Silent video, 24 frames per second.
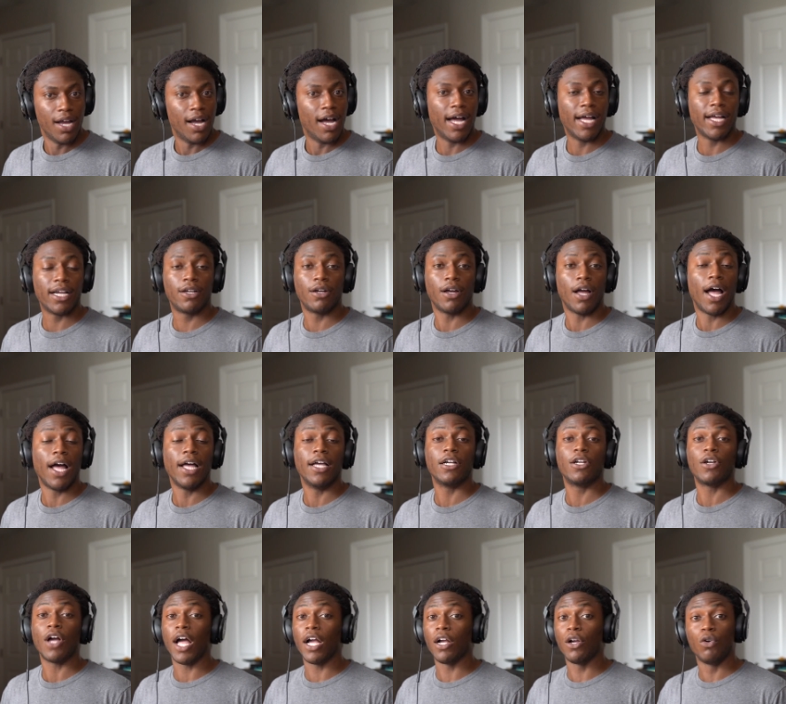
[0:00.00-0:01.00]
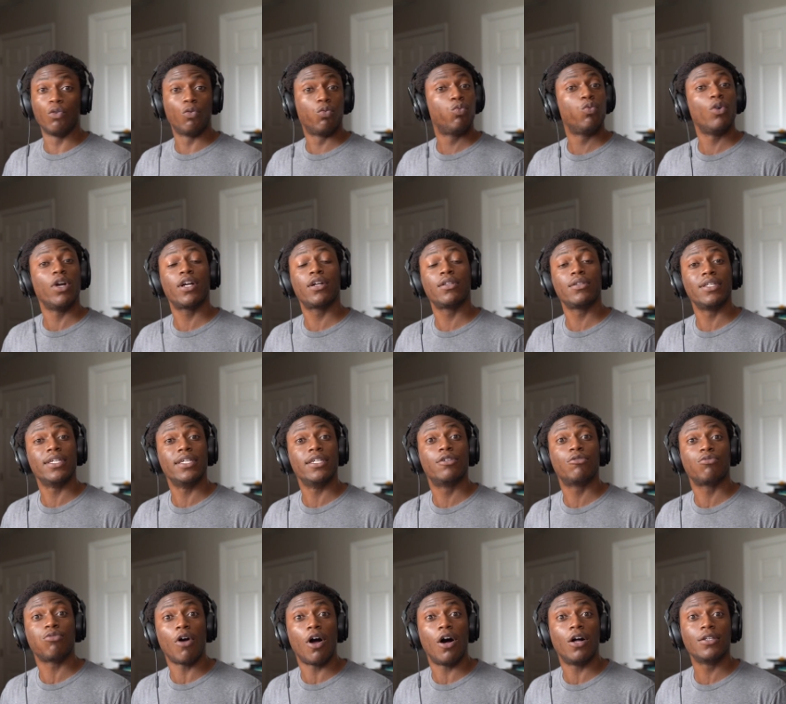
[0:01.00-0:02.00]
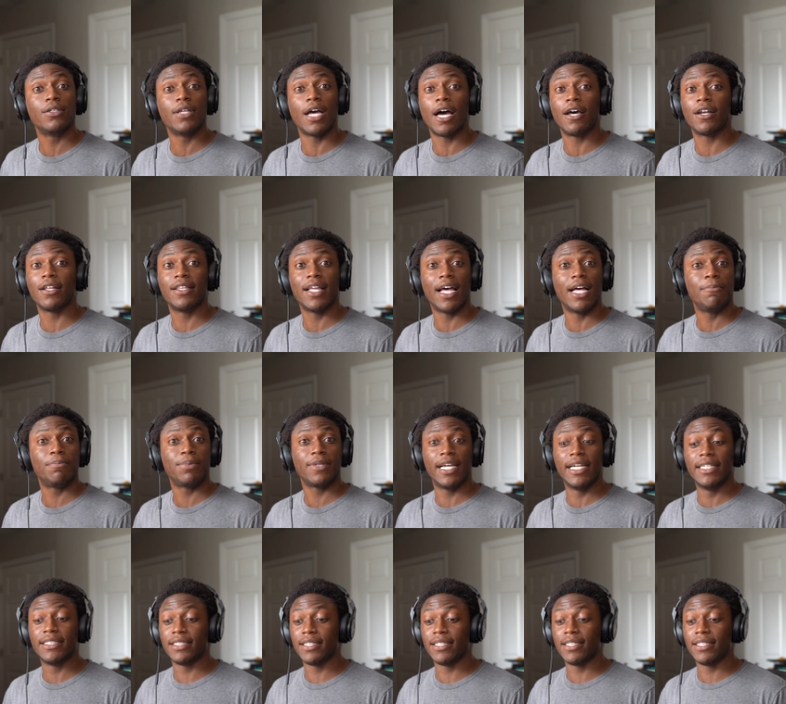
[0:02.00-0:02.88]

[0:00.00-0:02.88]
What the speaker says: I quickly crawled out of that place,